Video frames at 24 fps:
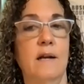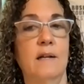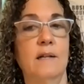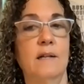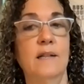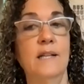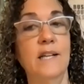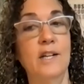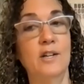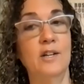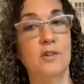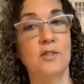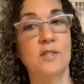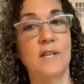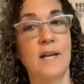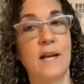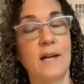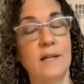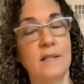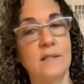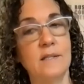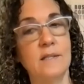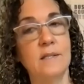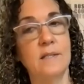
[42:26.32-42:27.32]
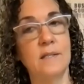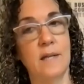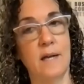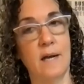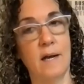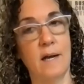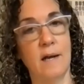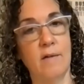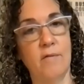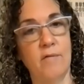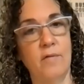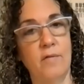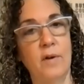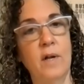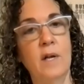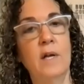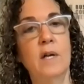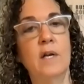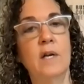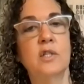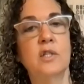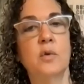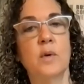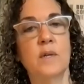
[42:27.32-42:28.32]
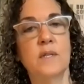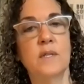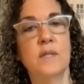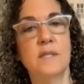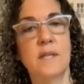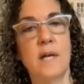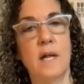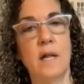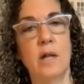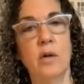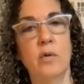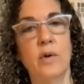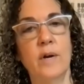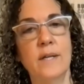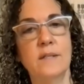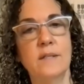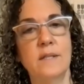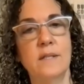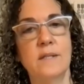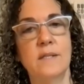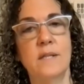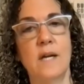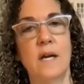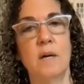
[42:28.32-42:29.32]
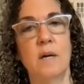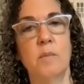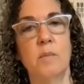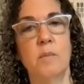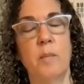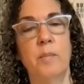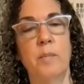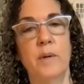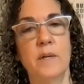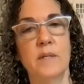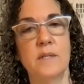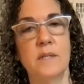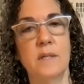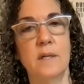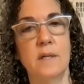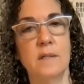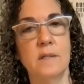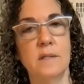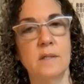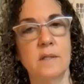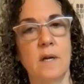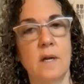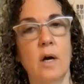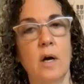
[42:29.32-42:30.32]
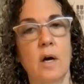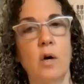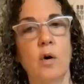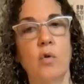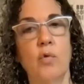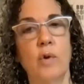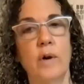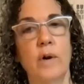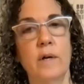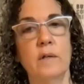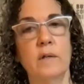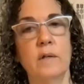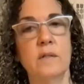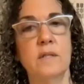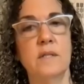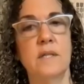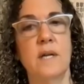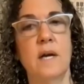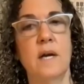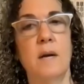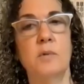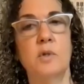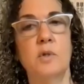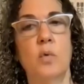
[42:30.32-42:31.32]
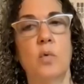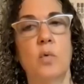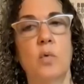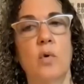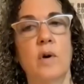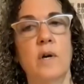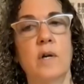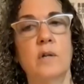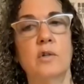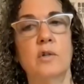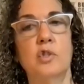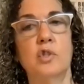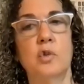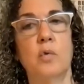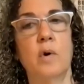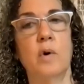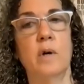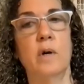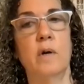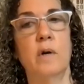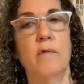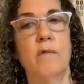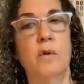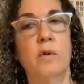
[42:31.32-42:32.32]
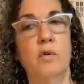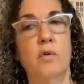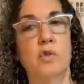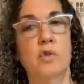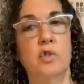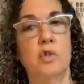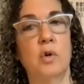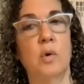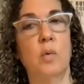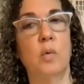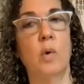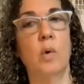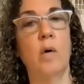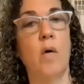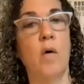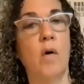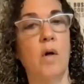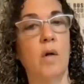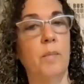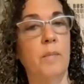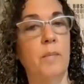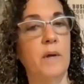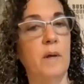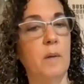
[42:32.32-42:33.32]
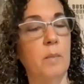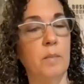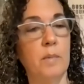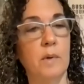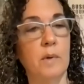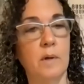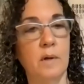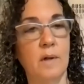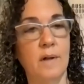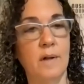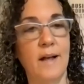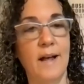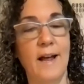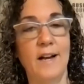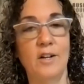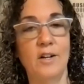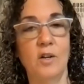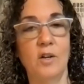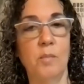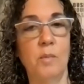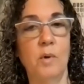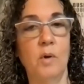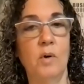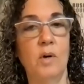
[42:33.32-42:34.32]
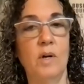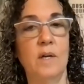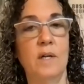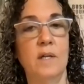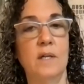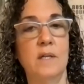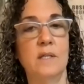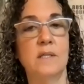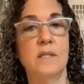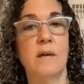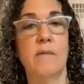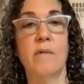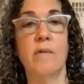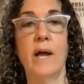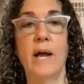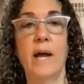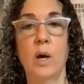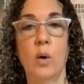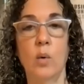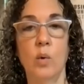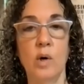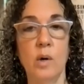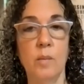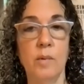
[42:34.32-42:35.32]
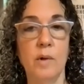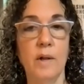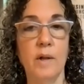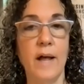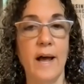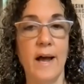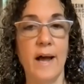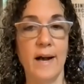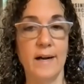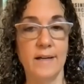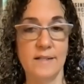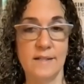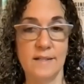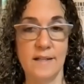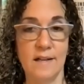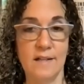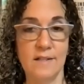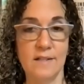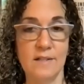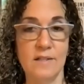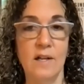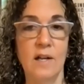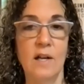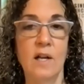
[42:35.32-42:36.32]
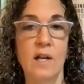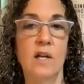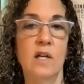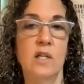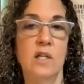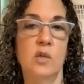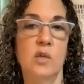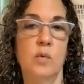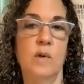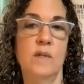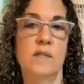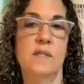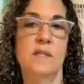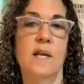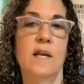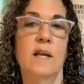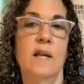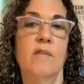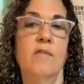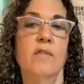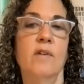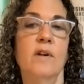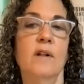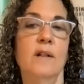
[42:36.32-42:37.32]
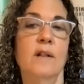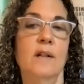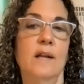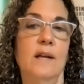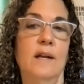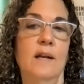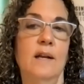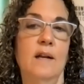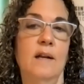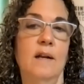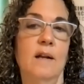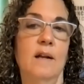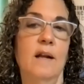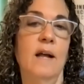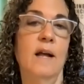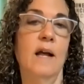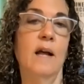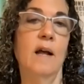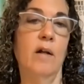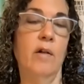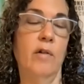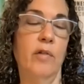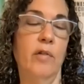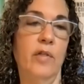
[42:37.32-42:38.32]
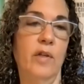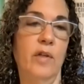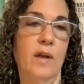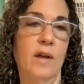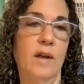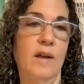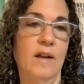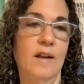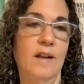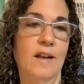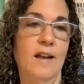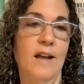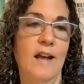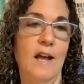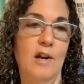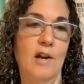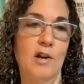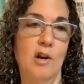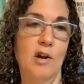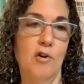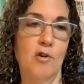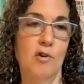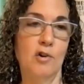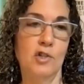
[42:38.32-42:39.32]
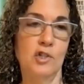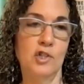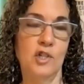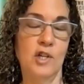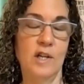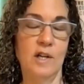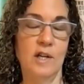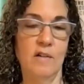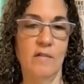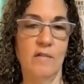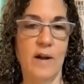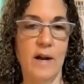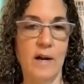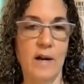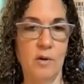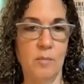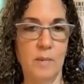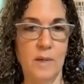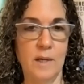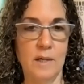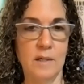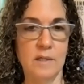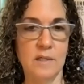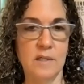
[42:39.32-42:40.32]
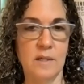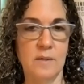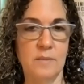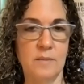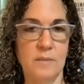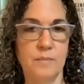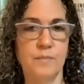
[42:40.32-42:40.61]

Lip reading: leaders and staff to accelerate sustainable business, a critical step toward ensuring a future where all people and communities have equitable access to a safe, clean, healthy, and nourishing environment.